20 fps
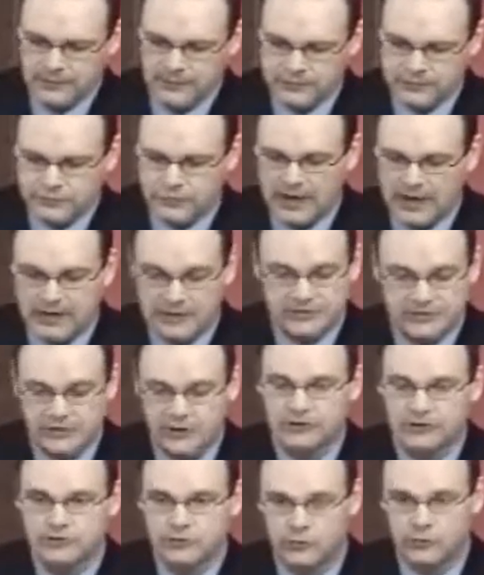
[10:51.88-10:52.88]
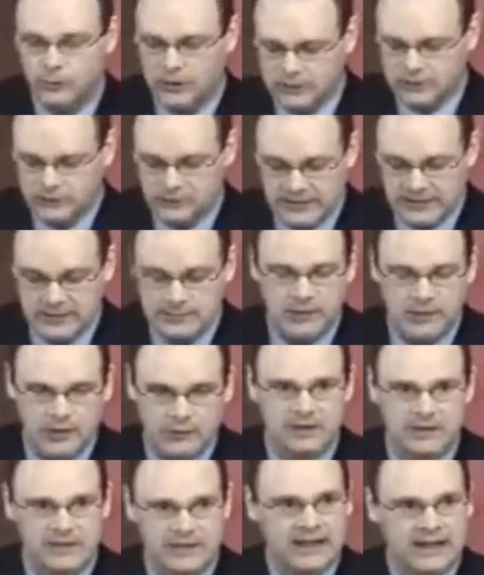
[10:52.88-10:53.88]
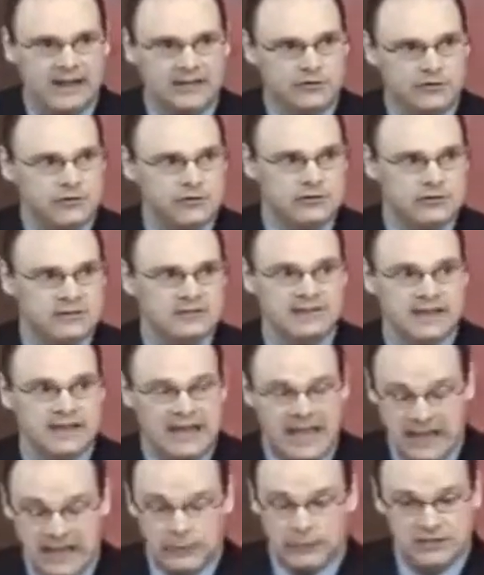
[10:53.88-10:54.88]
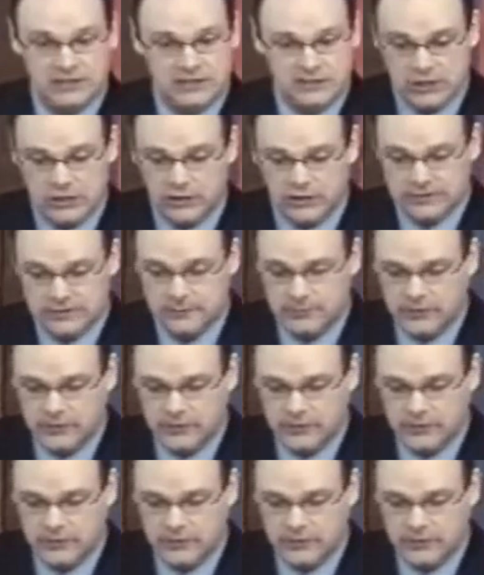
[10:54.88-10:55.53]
This writer is also the one who emailed me that afternoon to say, hey, we just showed it to